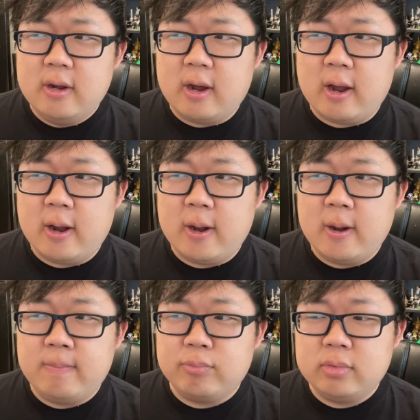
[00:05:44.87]

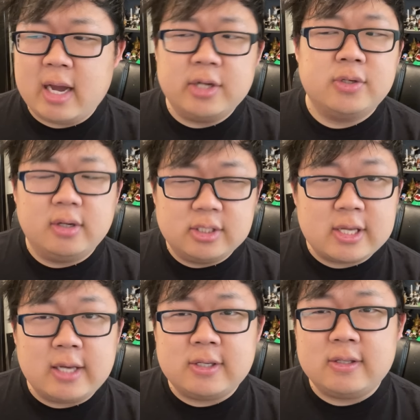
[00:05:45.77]
Um, not as good as
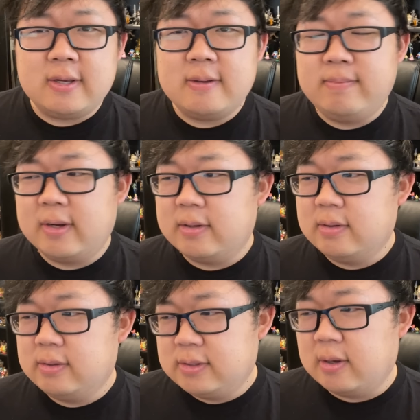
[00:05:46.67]
the ACT, but
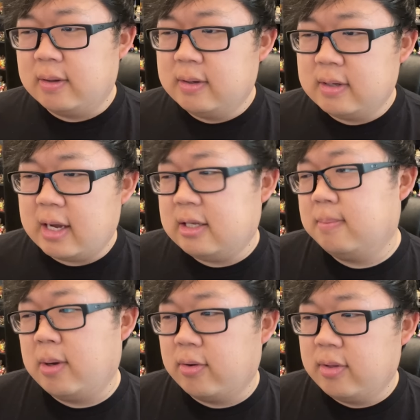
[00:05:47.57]
still, I
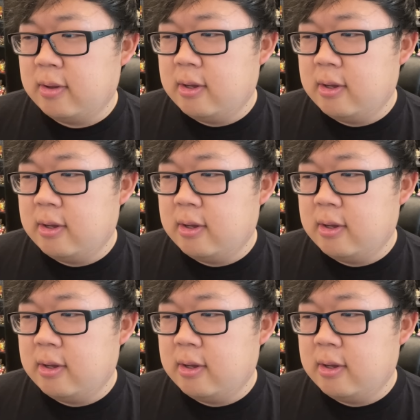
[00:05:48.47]
did both.